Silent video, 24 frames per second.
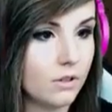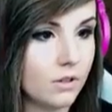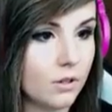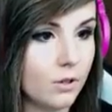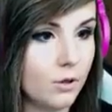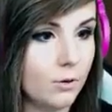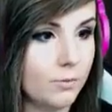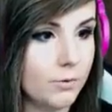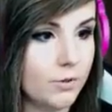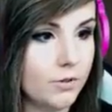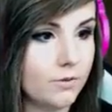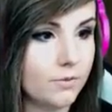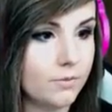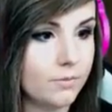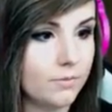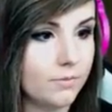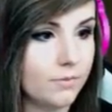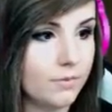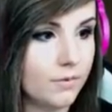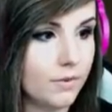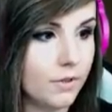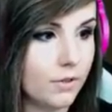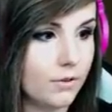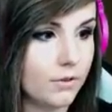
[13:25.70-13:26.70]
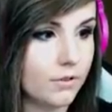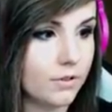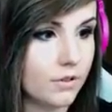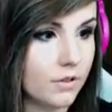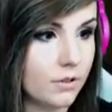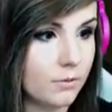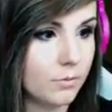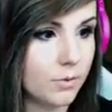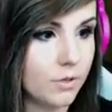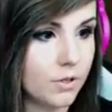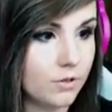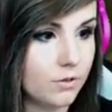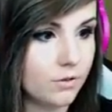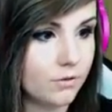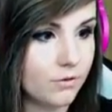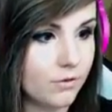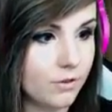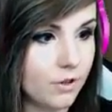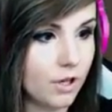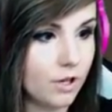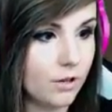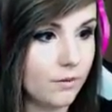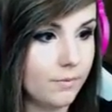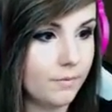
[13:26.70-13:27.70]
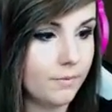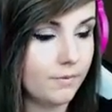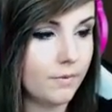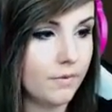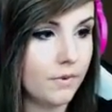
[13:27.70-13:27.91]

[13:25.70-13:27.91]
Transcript: Oops, a little bit too far.